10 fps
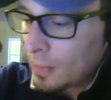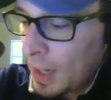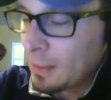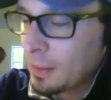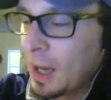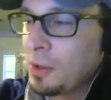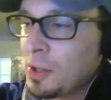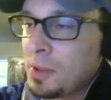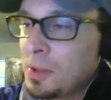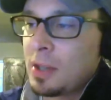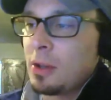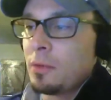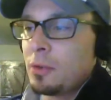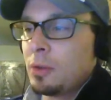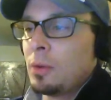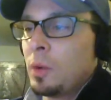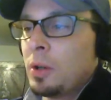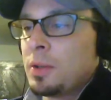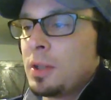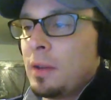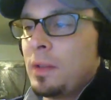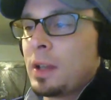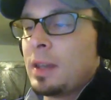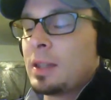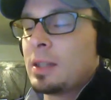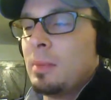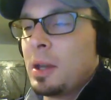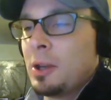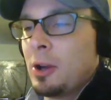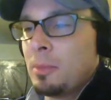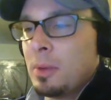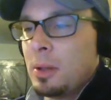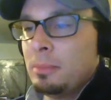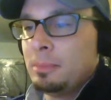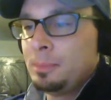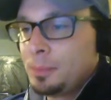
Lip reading: I always obsess over doing weird stuff like that to my yard, but